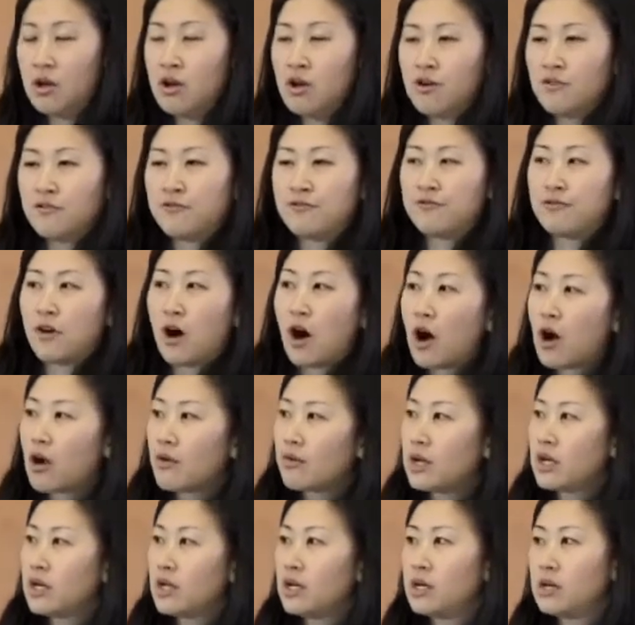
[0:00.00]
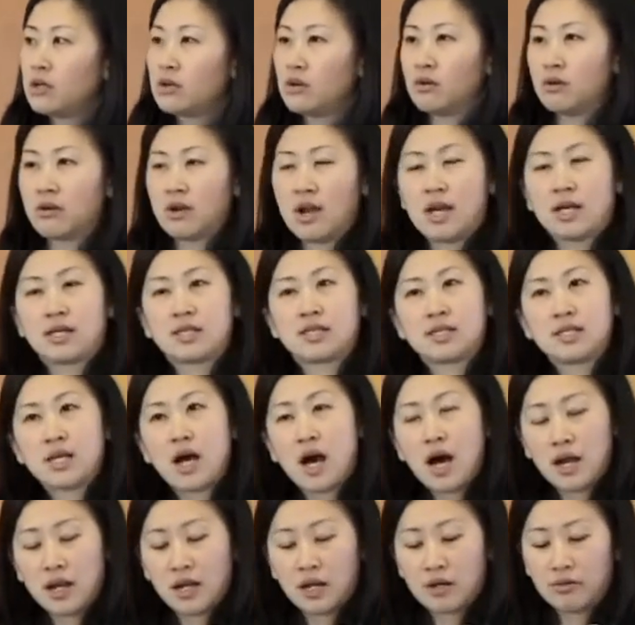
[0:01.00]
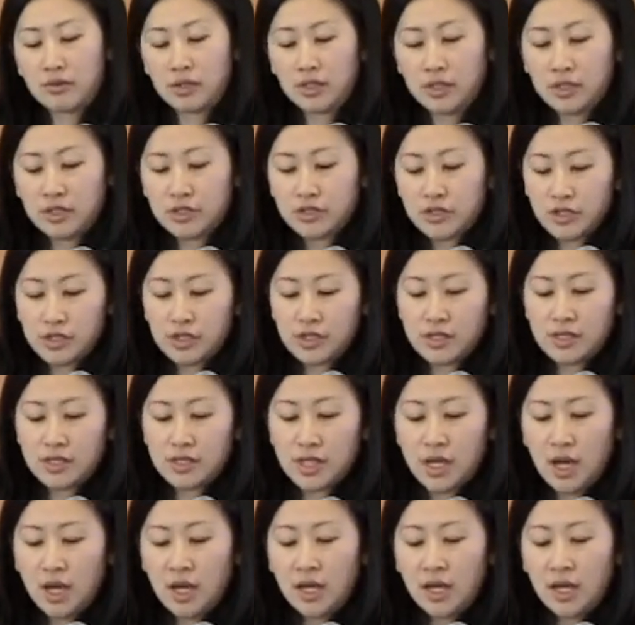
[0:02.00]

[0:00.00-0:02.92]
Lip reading: foreign or exotic religions,